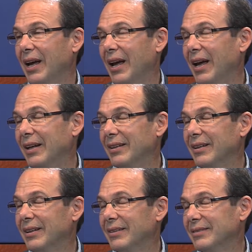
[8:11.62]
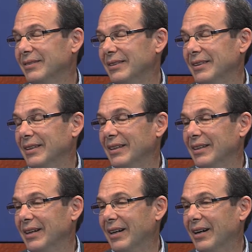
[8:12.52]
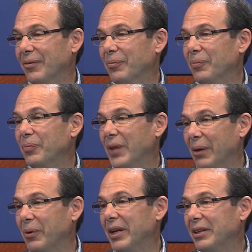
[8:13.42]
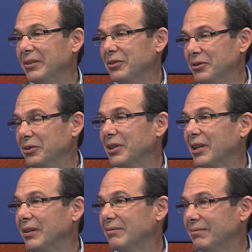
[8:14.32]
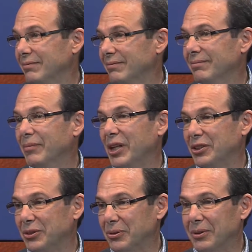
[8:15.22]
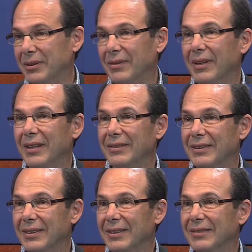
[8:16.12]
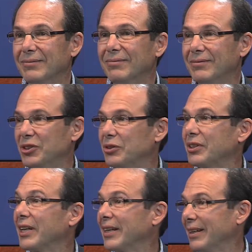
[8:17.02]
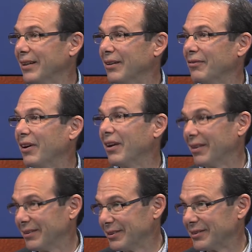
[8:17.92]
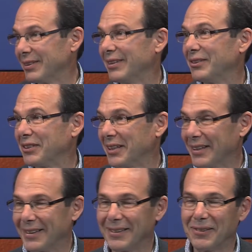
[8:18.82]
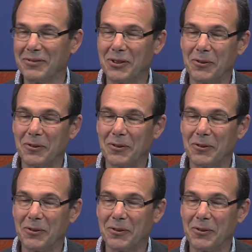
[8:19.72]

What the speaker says: and that way you can make sure that you're taking care of others and they're taking care of you.